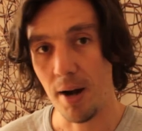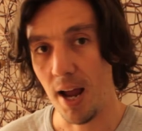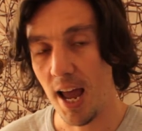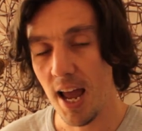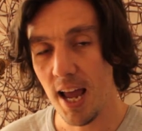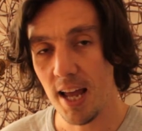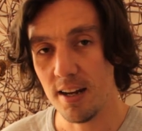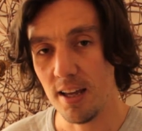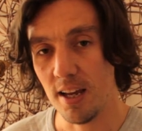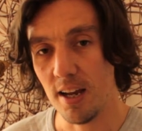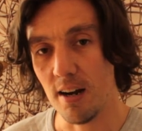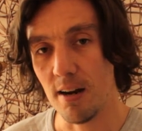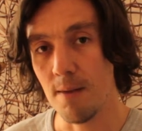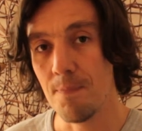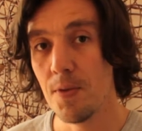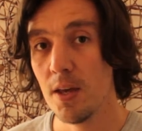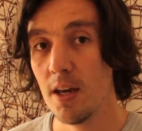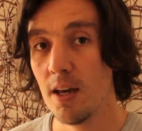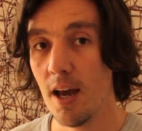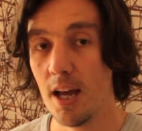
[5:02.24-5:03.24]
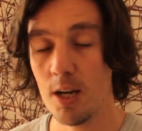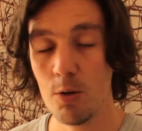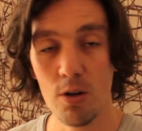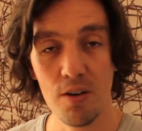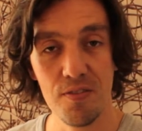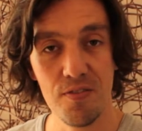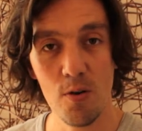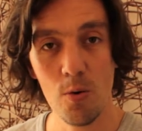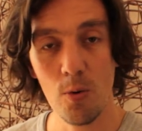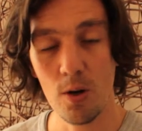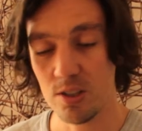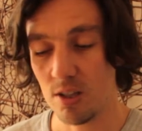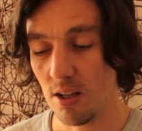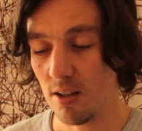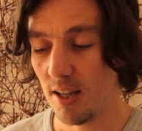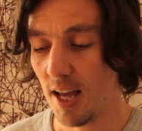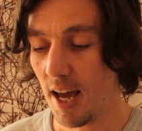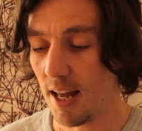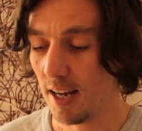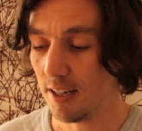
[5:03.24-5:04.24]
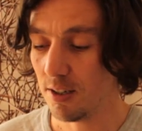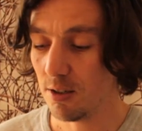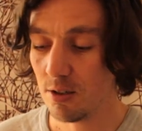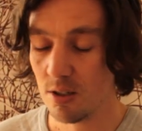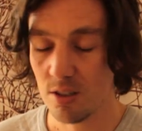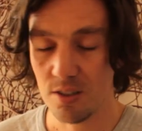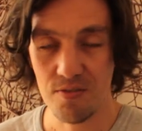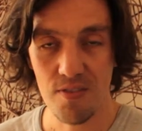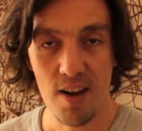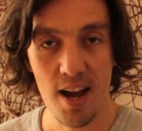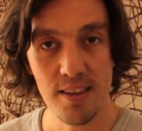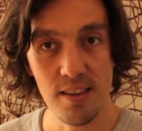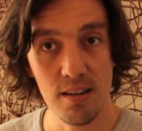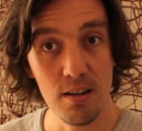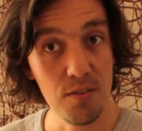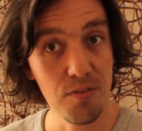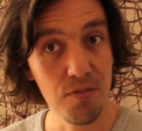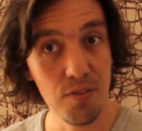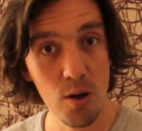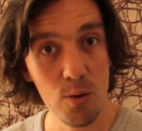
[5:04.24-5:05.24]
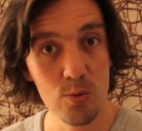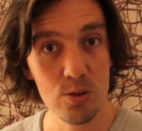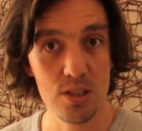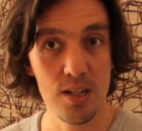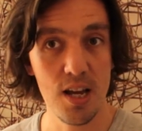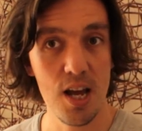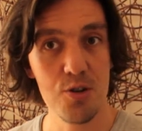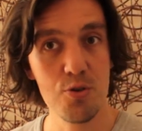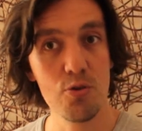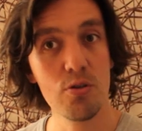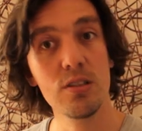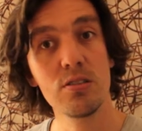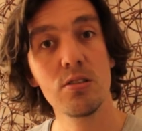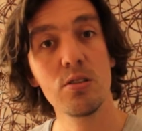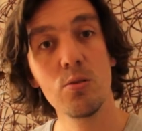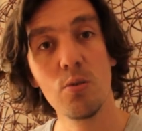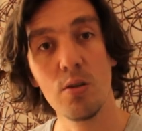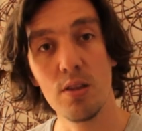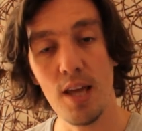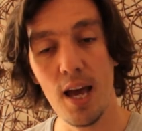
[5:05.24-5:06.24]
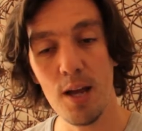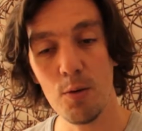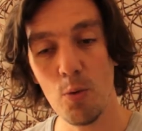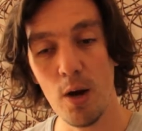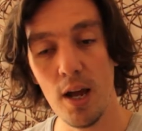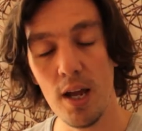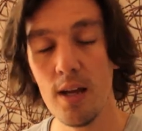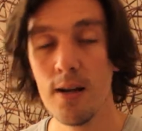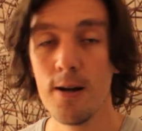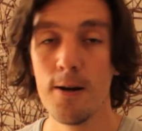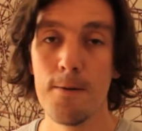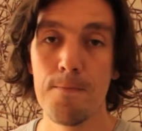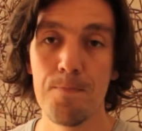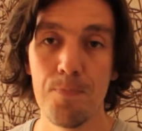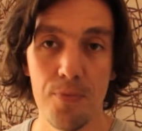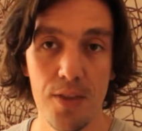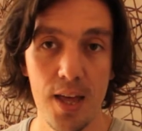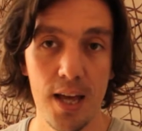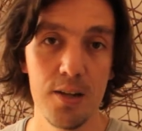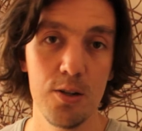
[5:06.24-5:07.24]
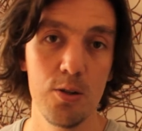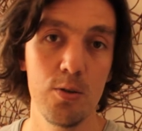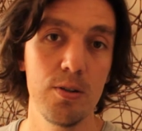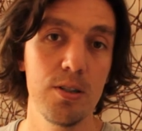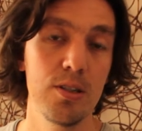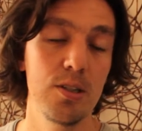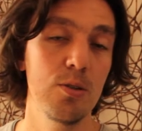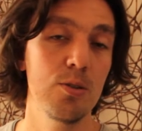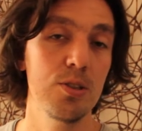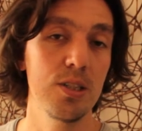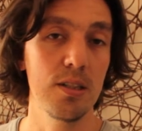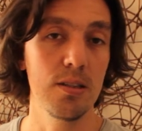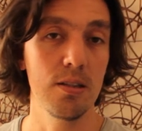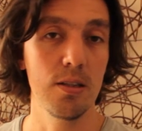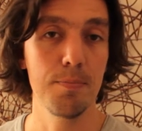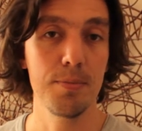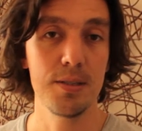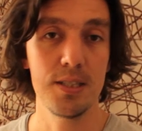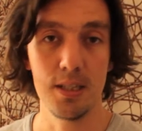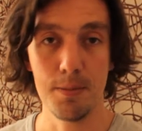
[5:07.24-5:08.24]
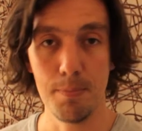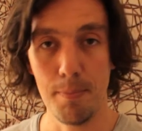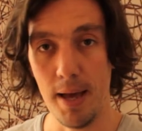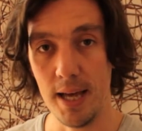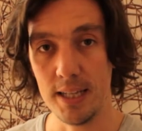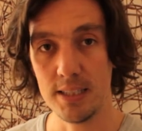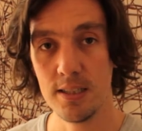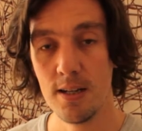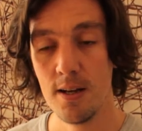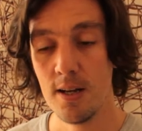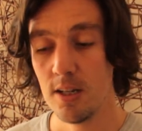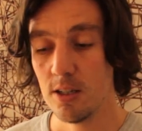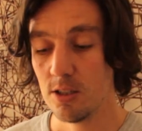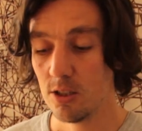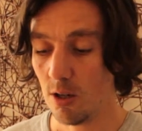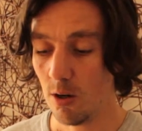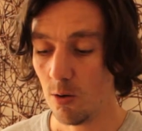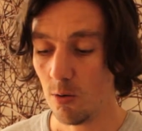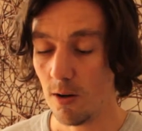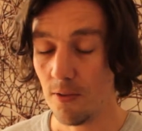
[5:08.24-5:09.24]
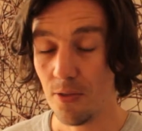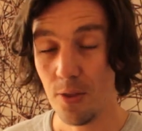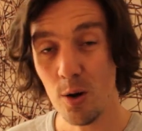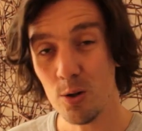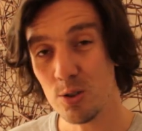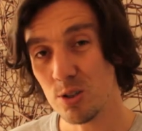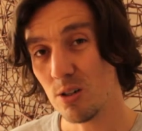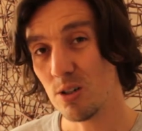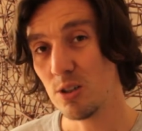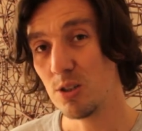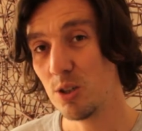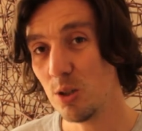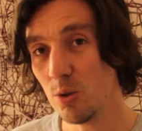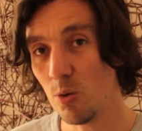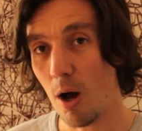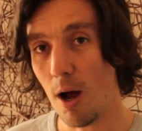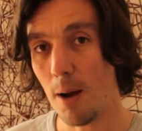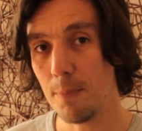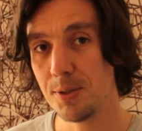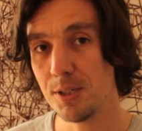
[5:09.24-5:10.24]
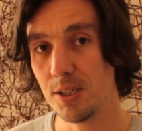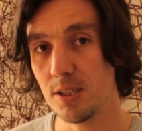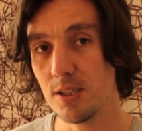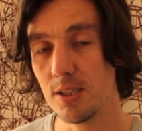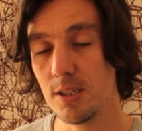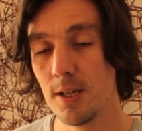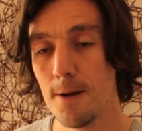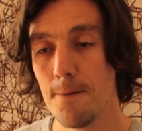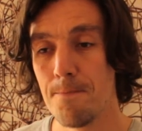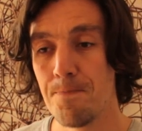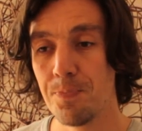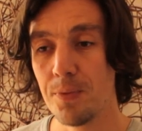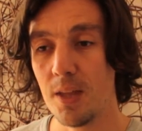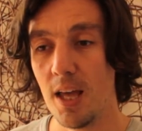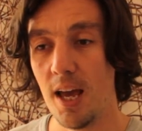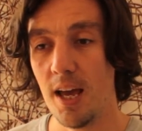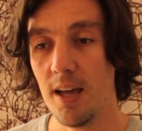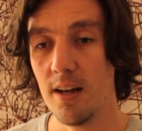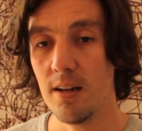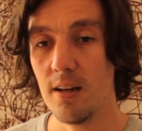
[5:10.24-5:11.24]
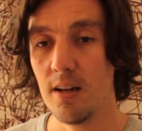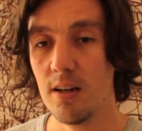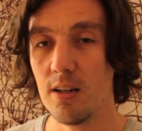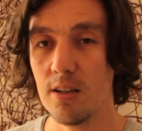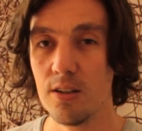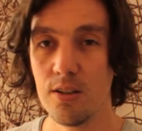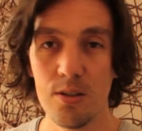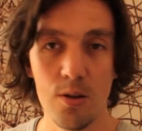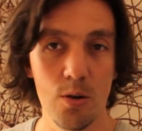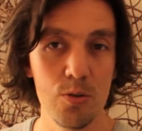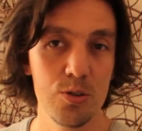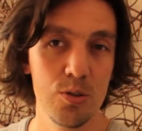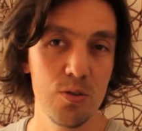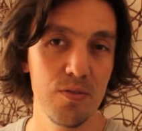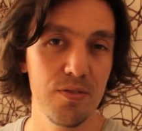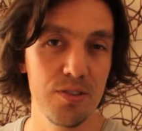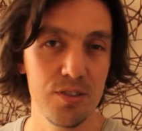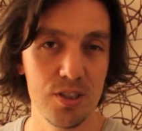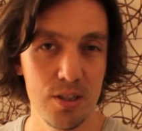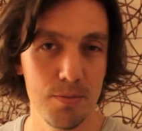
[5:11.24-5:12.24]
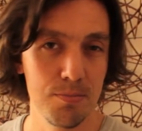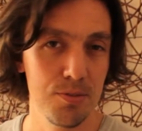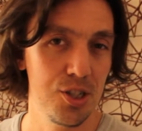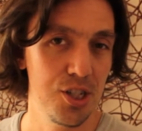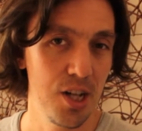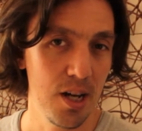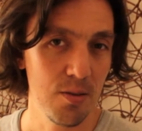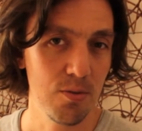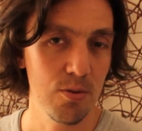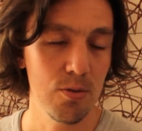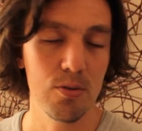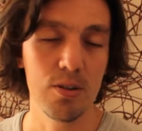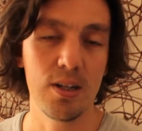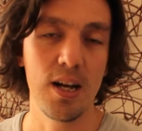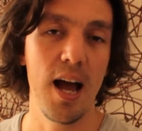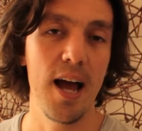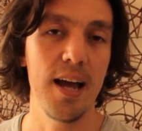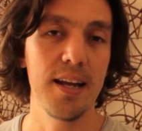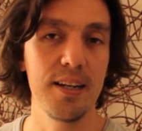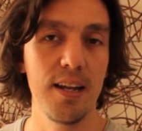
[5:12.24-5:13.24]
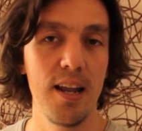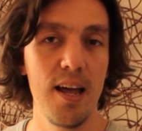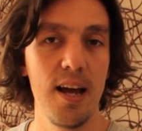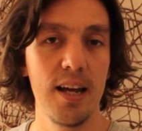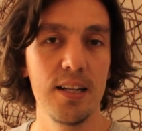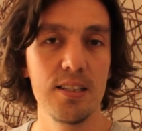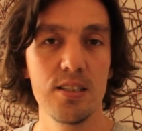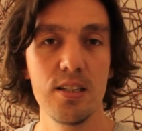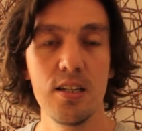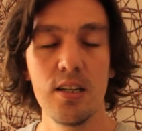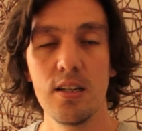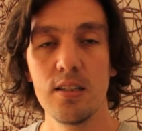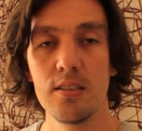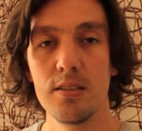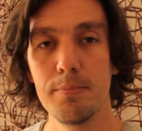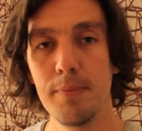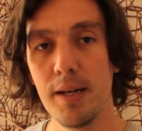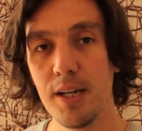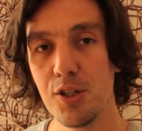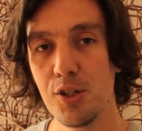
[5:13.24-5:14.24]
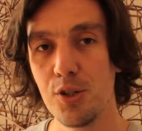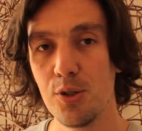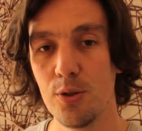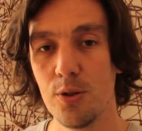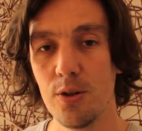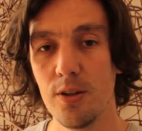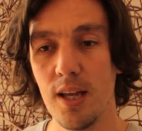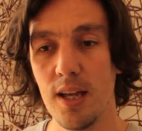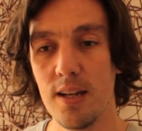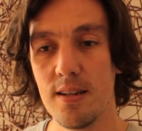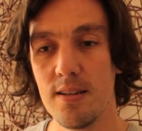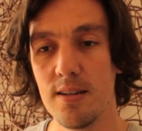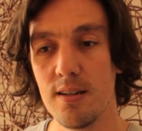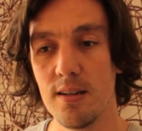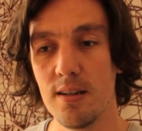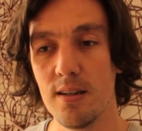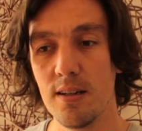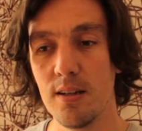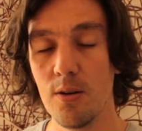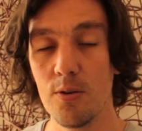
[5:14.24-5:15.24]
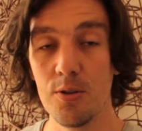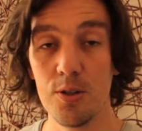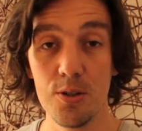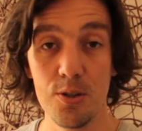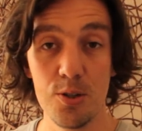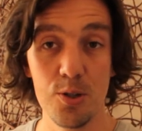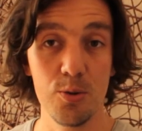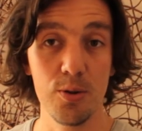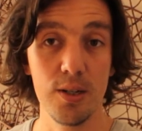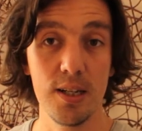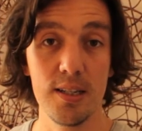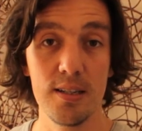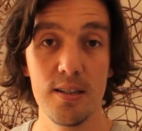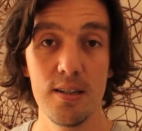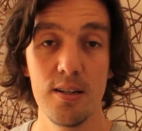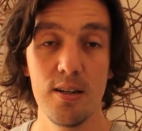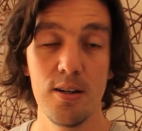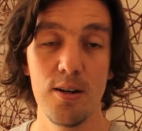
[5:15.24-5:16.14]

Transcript: hand here and you want to focus on that, and you just find that it flows naturally to do it that way, then do it using the petit bass. So those are the two options, and you know, sort of some general guidelines to make sure that you know, you're doing it